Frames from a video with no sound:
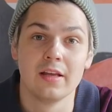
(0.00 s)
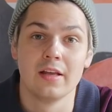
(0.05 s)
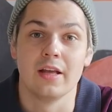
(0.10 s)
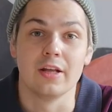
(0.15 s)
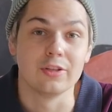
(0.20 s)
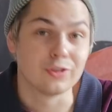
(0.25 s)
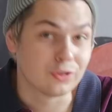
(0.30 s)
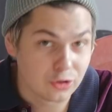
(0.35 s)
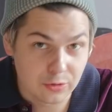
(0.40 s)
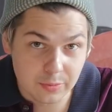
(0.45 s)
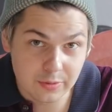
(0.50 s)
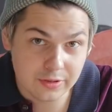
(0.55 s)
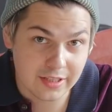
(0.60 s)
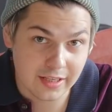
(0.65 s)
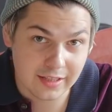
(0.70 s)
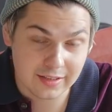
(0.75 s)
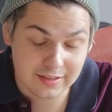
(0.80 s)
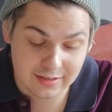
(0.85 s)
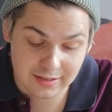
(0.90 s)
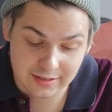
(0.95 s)
It's super
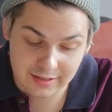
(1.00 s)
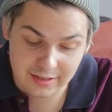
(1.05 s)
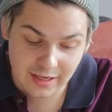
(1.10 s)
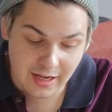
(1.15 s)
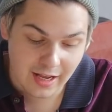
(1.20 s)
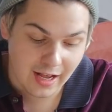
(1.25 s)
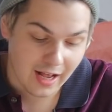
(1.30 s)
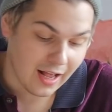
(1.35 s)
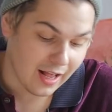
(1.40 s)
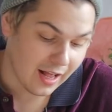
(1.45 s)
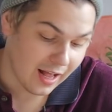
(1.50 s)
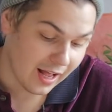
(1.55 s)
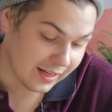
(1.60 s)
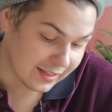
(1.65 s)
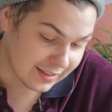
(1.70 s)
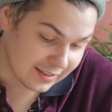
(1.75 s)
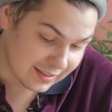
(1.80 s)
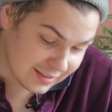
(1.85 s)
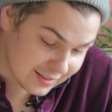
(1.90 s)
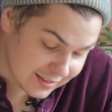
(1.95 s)
tasty.
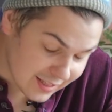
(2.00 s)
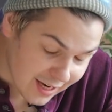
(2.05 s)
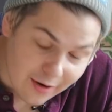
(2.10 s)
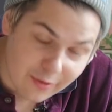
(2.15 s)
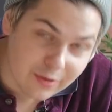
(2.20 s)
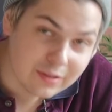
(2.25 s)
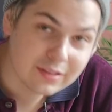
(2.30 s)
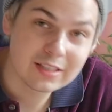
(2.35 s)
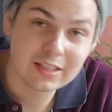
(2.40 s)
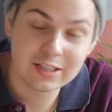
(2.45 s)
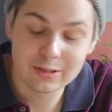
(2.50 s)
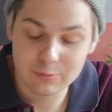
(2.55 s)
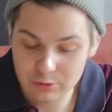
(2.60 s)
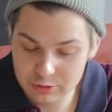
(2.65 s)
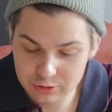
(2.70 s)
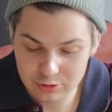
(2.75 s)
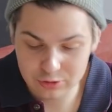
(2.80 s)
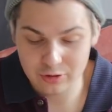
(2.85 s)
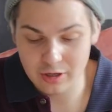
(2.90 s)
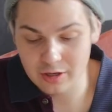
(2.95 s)
I guarantee
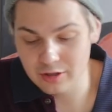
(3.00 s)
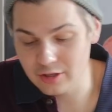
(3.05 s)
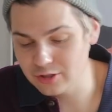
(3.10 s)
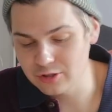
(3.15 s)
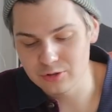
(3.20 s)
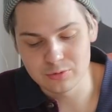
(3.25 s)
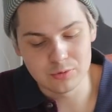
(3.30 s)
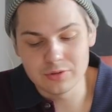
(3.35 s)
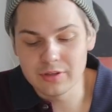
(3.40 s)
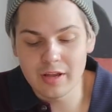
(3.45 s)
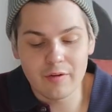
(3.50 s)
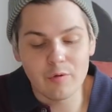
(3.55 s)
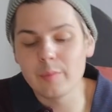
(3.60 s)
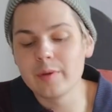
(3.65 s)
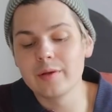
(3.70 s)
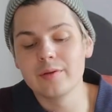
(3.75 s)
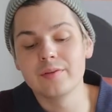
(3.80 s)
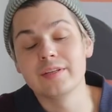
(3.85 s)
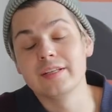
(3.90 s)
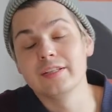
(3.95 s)
once you try this, you will never
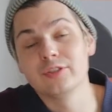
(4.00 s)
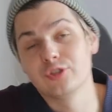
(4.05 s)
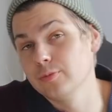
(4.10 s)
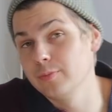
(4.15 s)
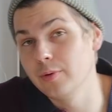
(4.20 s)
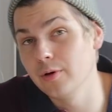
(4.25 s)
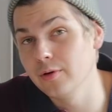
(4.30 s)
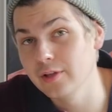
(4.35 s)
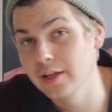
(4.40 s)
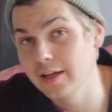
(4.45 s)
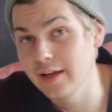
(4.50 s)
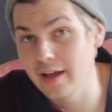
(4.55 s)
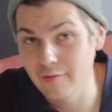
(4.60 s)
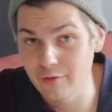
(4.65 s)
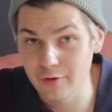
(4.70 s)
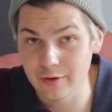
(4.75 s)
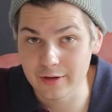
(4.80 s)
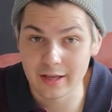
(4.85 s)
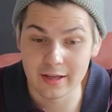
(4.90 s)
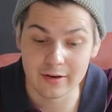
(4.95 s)
be able to eat Chipotle
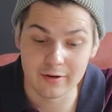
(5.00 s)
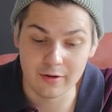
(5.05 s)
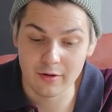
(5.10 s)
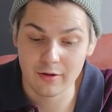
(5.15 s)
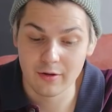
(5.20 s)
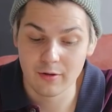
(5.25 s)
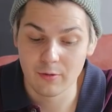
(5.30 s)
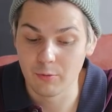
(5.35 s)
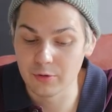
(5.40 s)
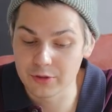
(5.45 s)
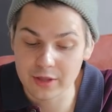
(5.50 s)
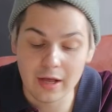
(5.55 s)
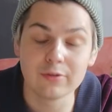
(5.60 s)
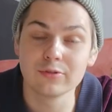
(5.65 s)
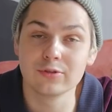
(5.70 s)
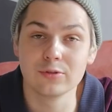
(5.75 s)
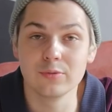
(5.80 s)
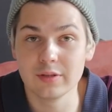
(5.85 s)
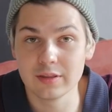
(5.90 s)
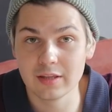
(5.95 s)
ever again
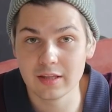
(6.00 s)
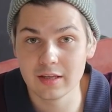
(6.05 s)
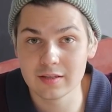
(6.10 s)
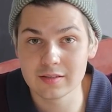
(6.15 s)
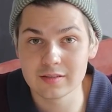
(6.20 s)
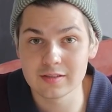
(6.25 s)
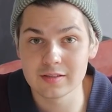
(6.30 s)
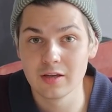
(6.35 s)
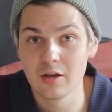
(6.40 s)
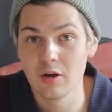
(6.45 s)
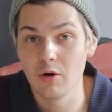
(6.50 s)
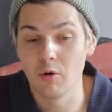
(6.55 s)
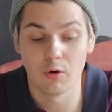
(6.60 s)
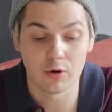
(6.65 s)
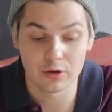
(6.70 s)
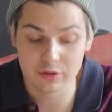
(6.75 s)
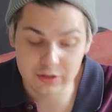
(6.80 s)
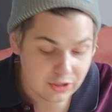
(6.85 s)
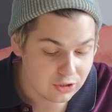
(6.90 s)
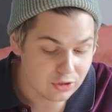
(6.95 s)
without doing this,
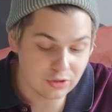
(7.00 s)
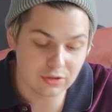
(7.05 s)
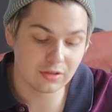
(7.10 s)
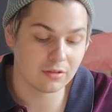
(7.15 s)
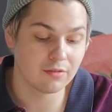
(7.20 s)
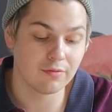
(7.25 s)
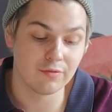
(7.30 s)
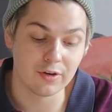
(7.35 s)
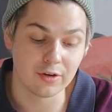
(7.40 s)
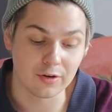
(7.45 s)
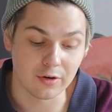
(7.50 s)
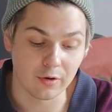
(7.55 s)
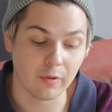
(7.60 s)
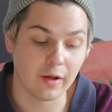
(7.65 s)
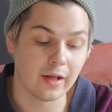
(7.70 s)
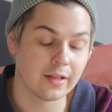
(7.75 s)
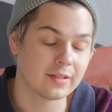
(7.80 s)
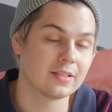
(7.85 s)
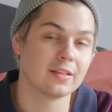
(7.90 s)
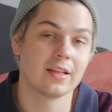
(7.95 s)
or at least using the
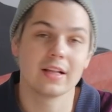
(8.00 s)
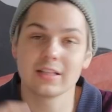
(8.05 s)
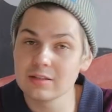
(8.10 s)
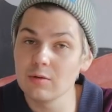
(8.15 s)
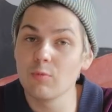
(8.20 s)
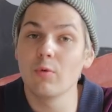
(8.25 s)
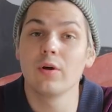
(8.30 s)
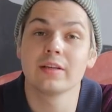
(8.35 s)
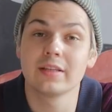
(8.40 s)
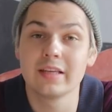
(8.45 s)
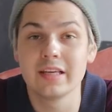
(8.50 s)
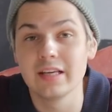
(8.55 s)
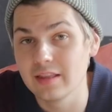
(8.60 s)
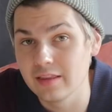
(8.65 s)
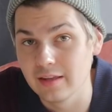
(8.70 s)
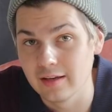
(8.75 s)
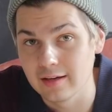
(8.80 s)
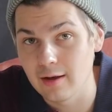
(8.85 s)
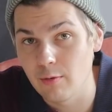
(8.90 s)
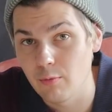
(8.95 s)
vinaigrettes. And that's the one key
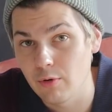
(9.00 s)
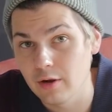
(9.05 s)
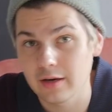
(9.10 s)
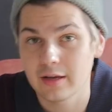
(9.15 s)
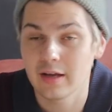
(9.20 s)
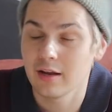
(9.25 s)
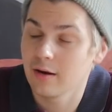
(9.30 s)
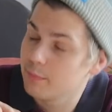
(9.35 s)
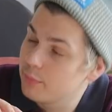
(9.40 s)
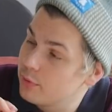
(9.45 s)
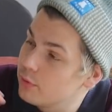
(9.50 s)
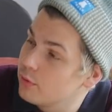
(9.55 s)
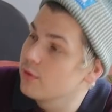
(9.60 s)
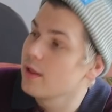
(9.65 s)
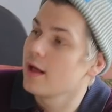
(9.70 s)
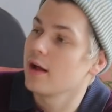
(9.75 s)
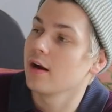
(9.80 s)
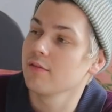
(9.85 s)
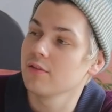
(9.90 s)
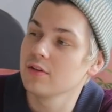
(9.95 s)
thing I want to kind of pull
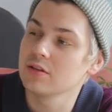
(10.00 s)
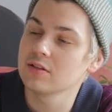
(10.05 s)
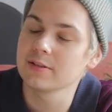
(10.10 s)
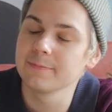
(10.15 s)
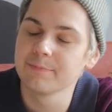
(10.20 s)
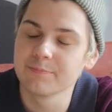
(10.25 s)
out of this